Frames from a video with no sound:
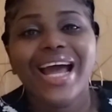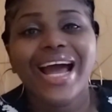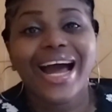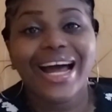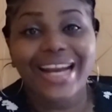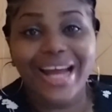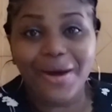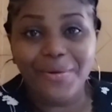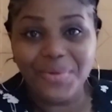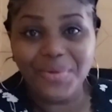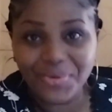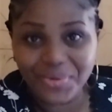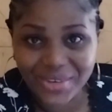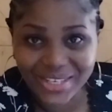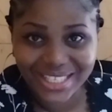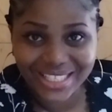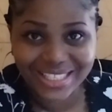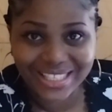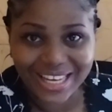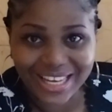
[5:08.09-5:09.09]
and I'll be
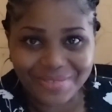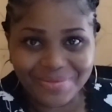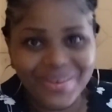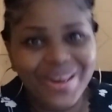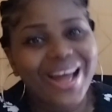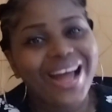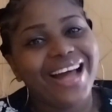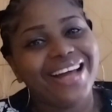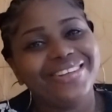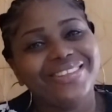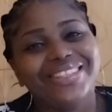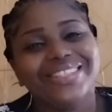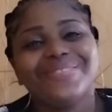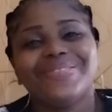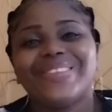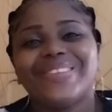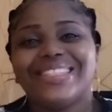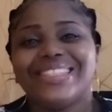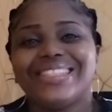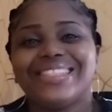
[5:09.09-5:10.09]
reading them and
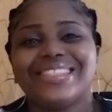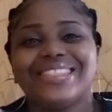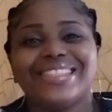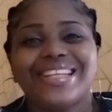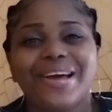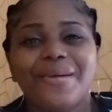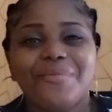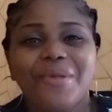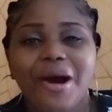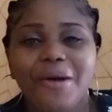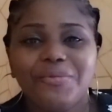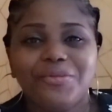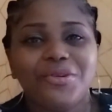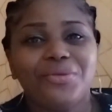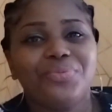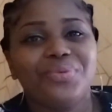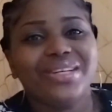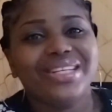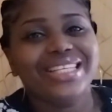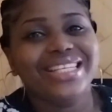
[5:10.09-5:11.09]
responding to them
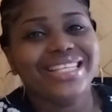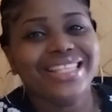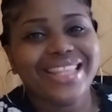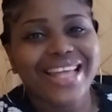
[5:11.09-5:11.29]
appropriately.